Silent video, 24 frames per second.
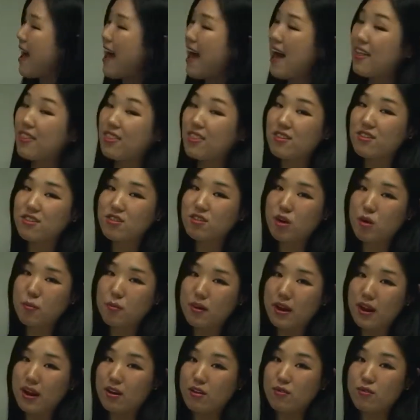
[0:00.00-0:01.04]
and the
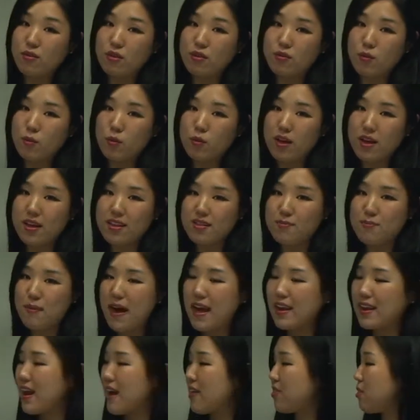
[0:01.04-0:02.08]
denominator if you want to
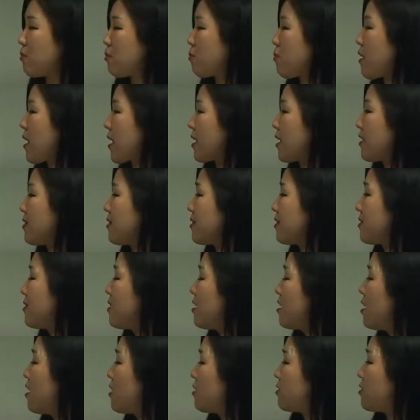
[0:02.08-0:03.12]
expand out the brackets.
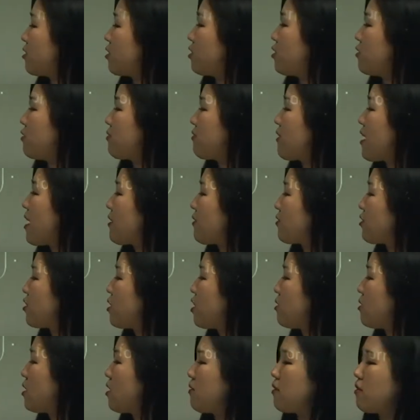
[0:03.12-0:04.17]
So you do five
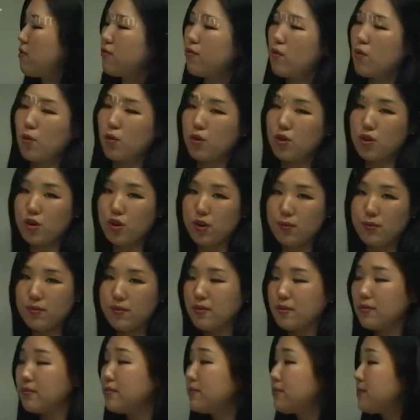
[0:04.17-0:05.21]
cubed over four cubed.
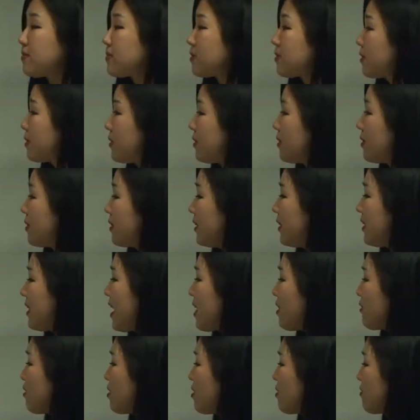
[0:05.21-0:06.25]

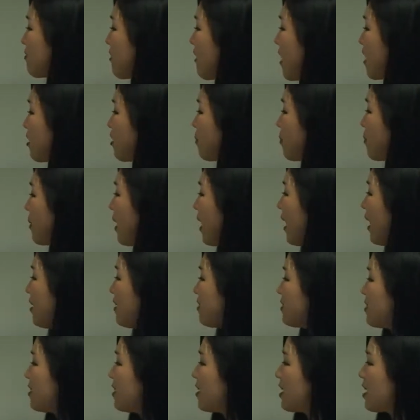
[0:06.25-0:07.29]
Now for the final
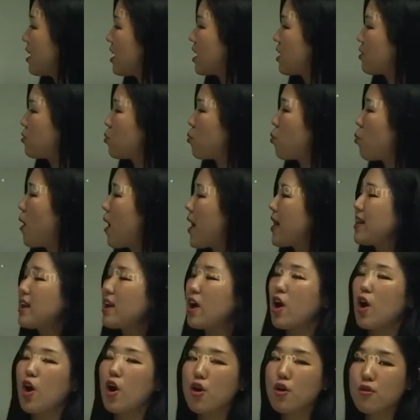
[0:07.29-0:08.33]
part, it's one
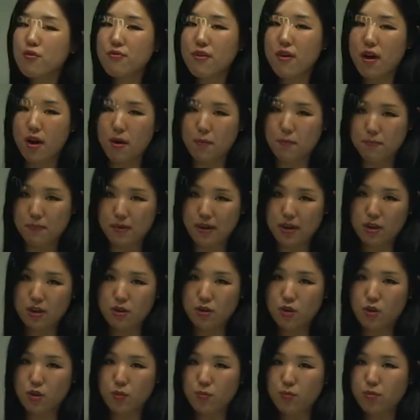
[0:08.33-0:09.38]
over b
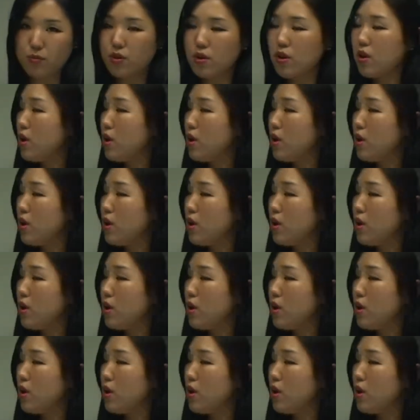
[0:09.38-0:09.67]
cubed.